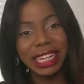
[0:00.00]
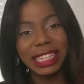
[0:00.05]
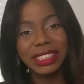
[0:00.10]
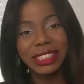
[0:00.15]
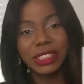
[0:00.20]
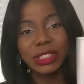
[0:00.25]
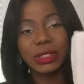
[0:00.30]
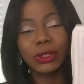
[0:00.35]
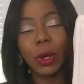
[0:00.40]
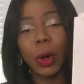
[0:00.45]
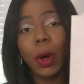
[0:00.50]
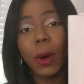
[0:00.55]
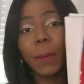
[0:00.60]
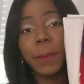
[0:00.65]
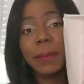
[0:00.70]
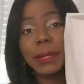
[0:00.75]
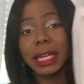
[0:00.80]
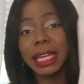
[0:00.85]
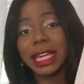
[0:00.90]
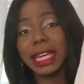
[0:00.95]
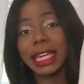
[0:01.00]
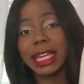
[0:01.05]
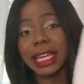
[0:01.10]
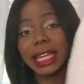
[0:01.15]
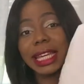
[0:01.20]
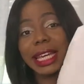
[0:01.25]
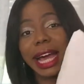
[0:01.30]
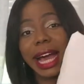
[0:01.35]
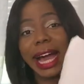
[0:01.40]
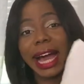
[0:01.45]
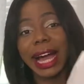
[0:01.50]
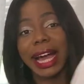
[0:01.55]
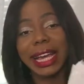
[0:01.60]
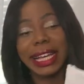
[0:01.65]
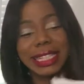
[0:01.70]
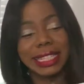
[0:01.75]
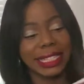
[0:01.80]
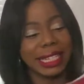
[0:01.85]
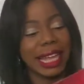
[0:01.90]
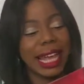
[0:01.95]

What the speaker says: It's so big, guys.